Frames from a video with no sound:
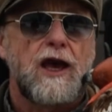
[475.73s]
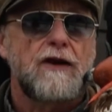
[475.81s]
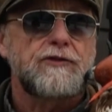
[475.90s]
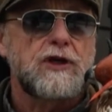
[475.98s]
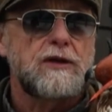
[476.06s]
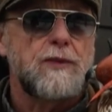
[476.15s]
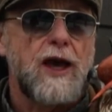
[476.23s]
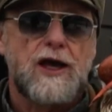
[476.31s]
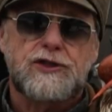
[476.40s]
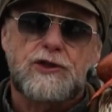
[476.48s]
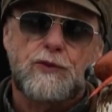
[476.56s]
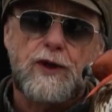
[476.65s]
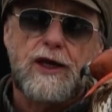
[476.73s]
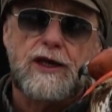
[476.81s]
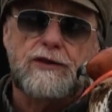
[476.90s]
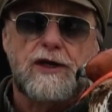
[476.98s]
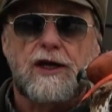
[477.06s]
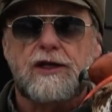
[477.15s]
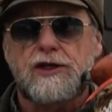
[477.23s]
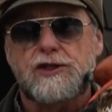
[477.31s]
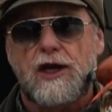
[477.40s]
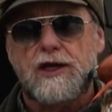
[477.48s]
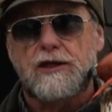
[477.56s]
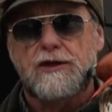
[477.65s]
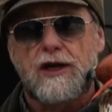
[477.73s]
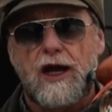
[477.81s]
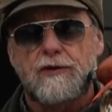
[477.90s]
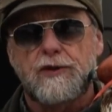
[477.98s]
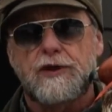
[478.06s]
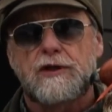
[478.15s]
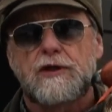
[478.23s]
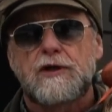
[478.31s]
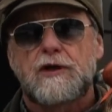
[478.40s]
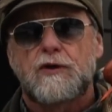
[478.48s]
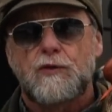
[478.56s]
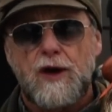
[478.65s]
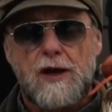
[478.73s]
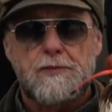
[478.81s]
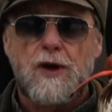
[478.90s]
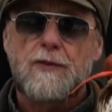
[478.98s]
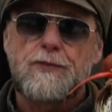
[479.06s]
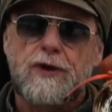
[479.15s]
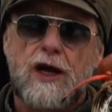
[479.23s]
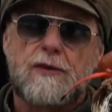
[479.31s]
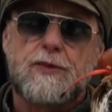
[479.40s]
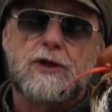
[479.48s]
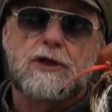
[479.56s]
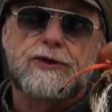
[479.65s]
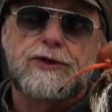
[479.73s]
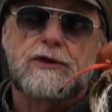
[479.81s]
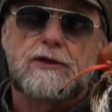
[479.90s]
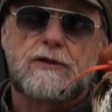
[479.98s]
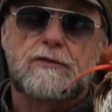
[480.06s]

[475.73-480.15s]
After he passed away, then I decided that I would ramp up, and I built